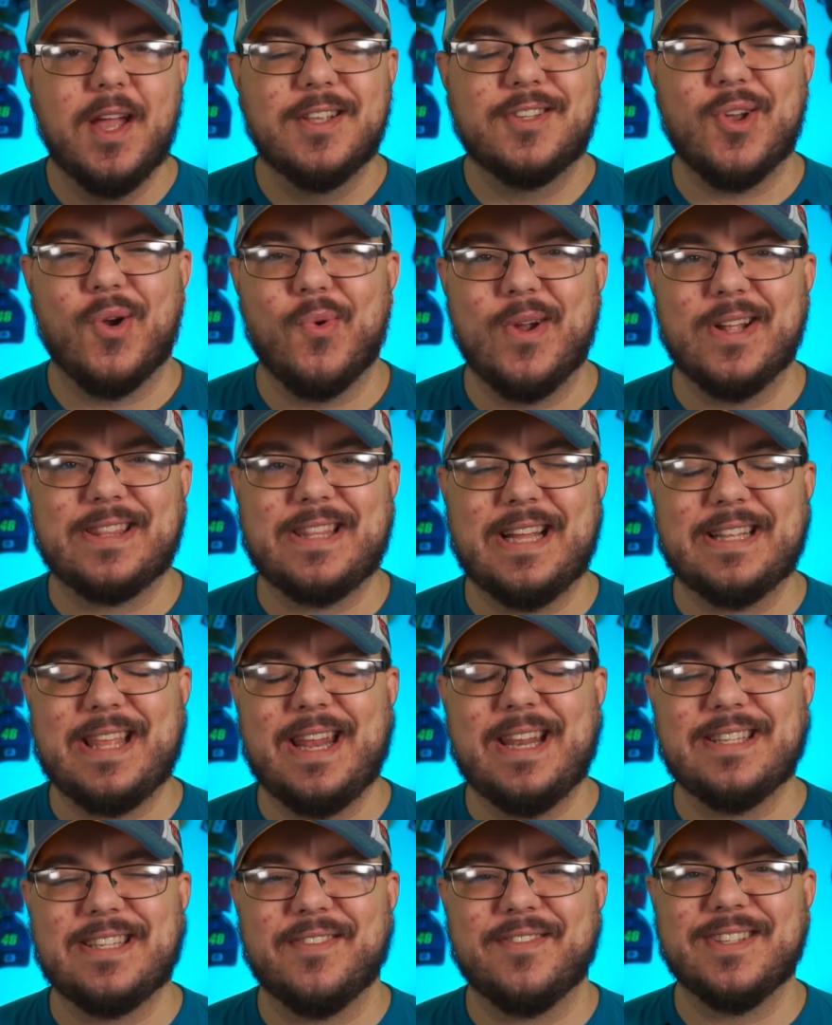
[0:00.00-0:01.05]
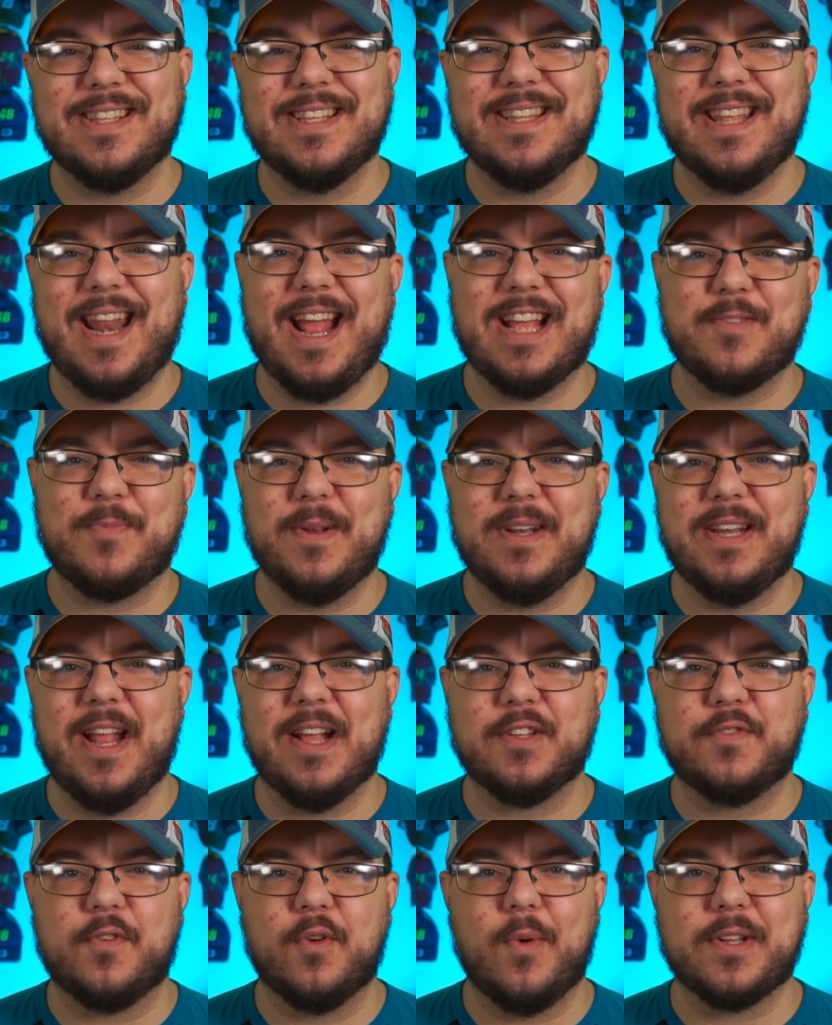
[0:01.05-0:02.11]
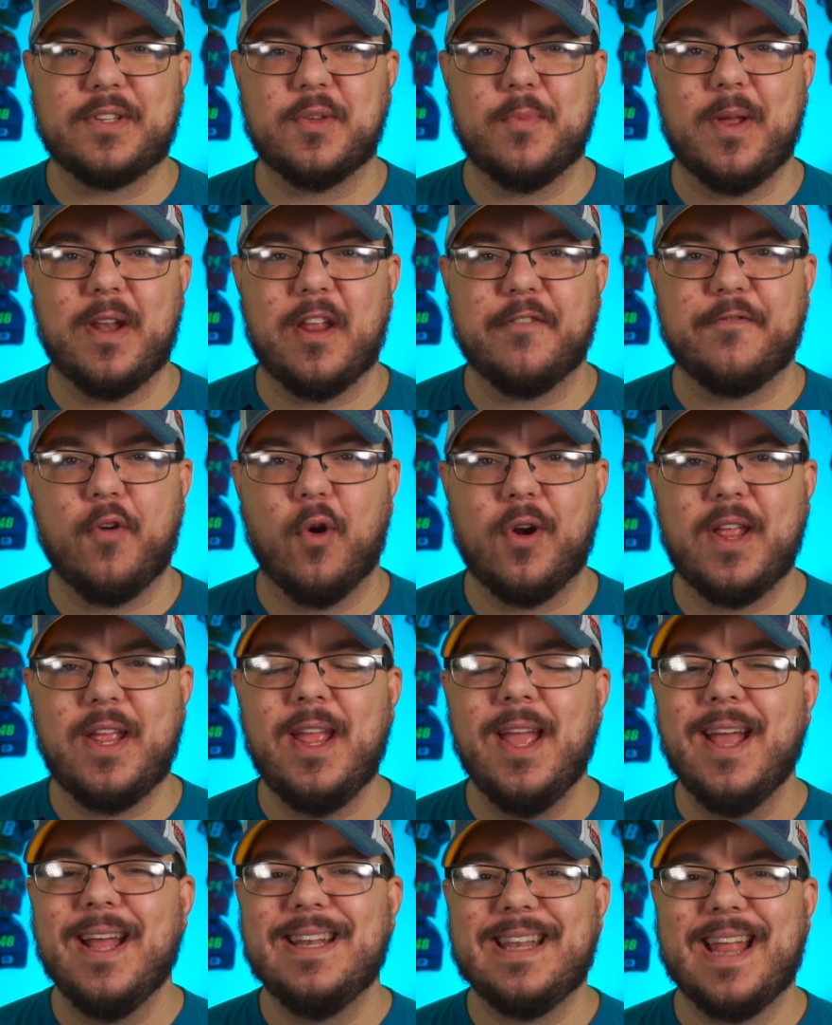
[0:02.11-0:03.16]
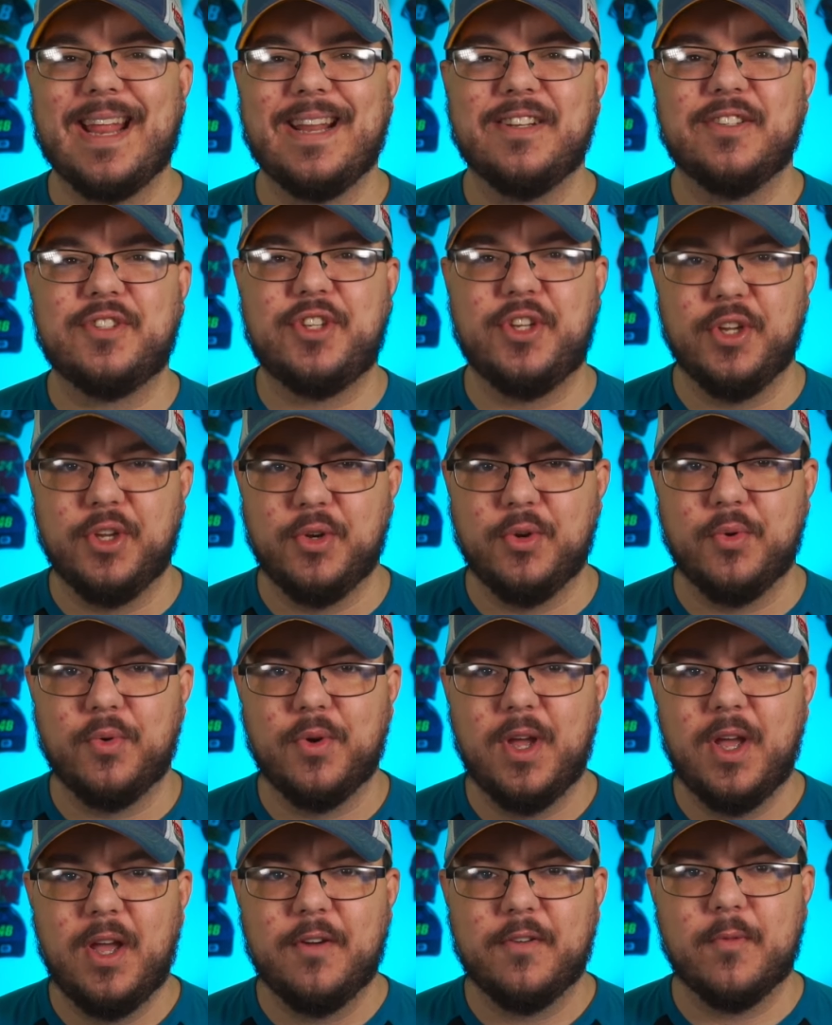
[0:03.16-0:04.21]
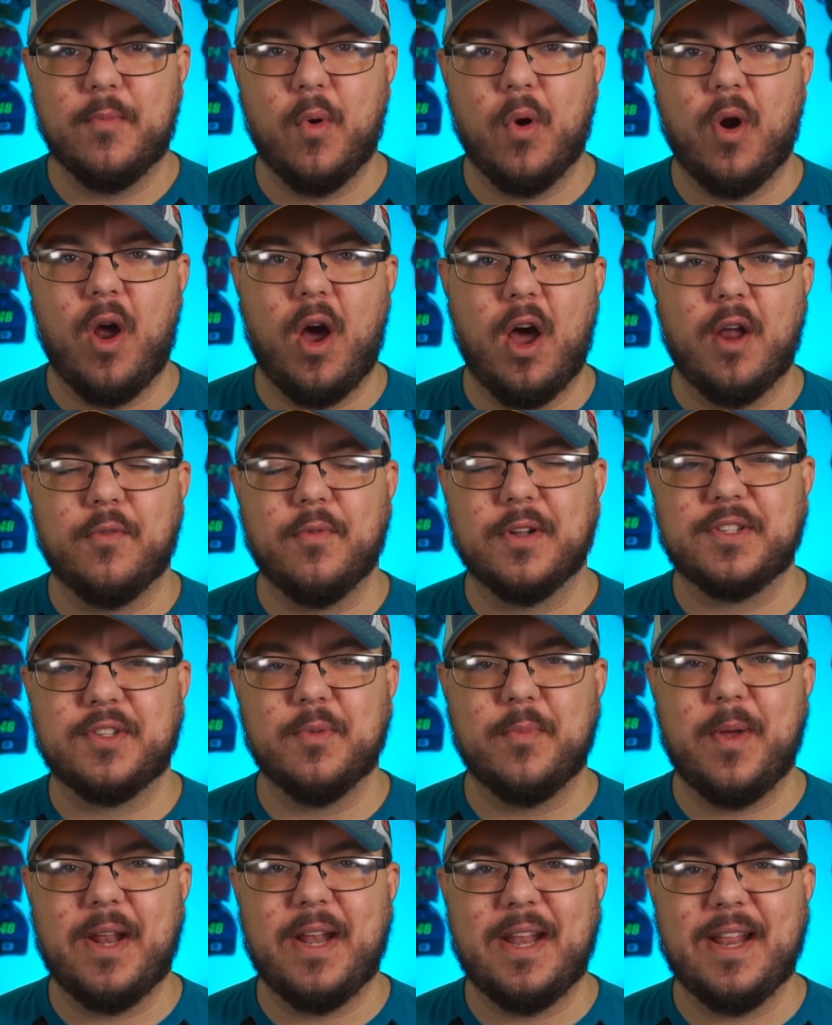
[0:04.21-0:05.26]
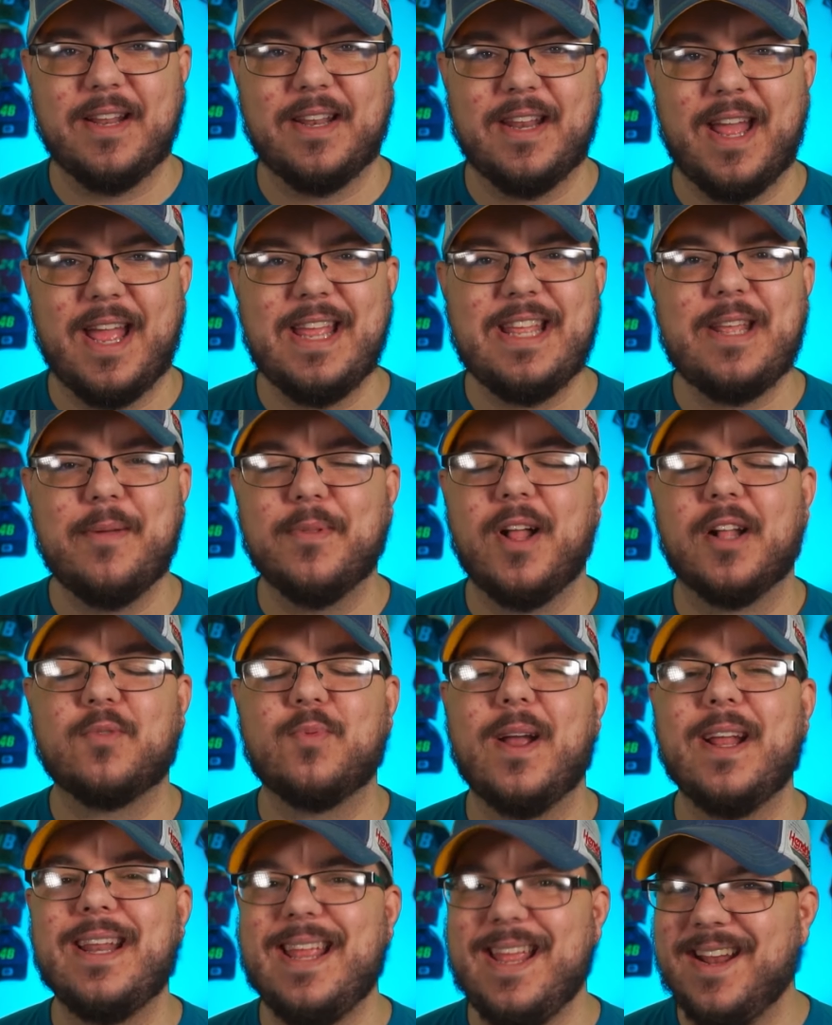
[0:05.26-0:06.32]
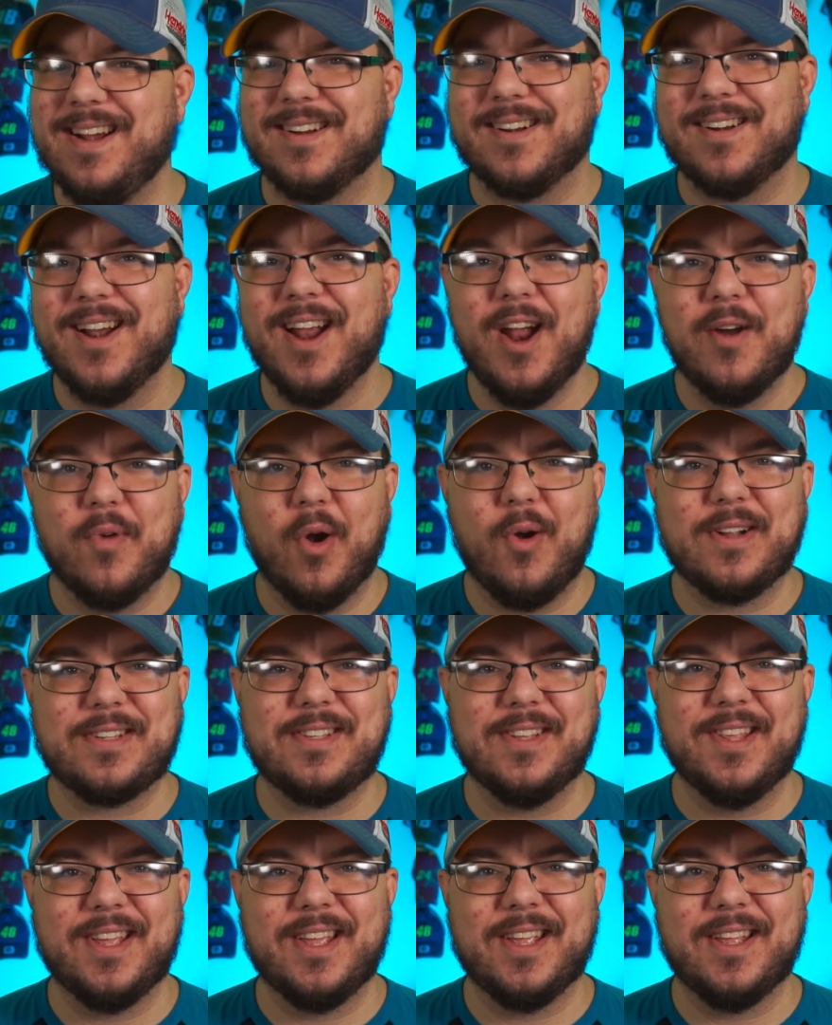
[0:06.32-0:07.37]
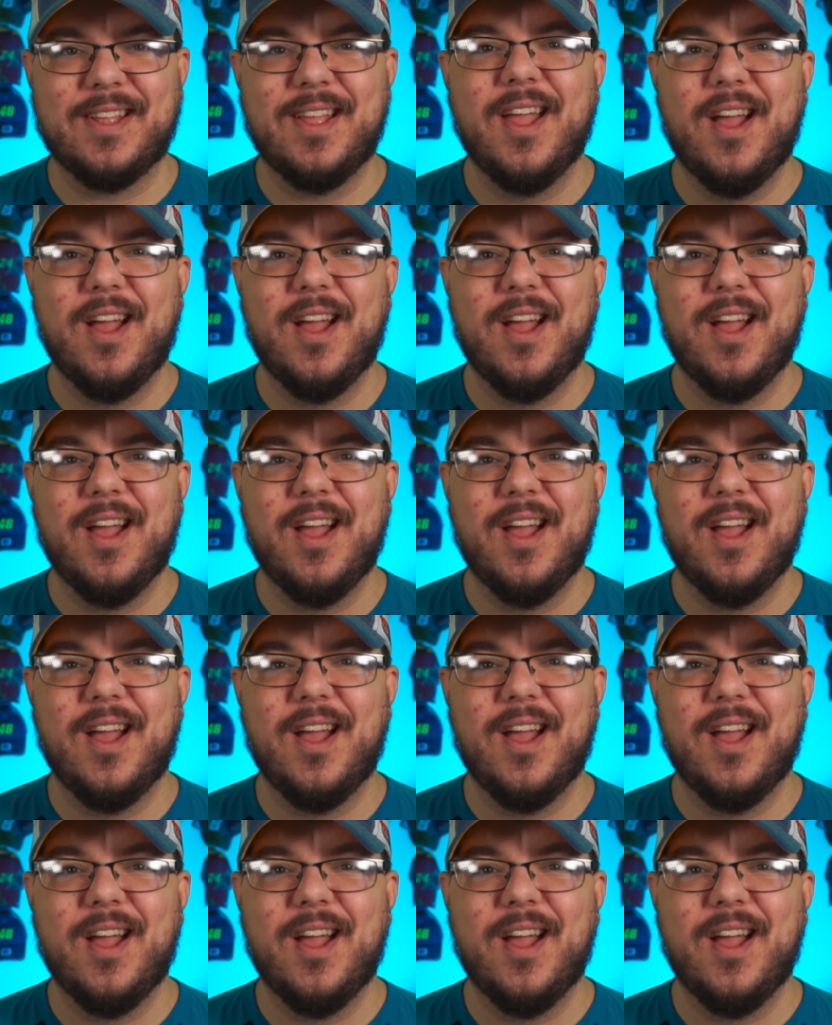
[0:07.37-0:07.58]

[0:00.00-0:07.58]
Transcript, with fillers: So, with that, that is everything that has been announced for WrestleMania 40, Night 2. For more on WrestleMania tonight, keep it locked right here Pro Wrestling